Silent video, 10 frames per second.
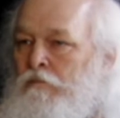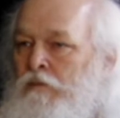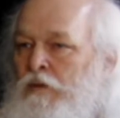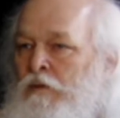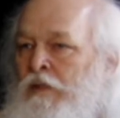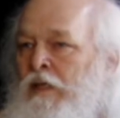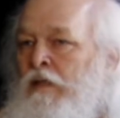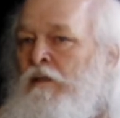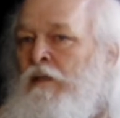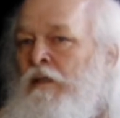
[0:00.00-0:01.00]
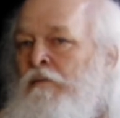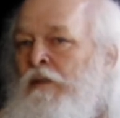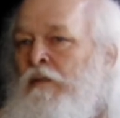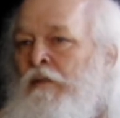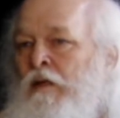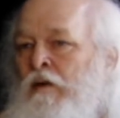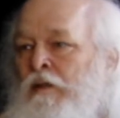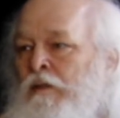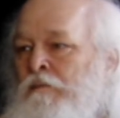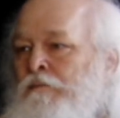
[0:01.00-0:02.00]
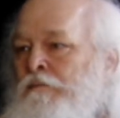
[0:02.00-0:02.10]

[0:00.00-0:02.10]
You can't live in America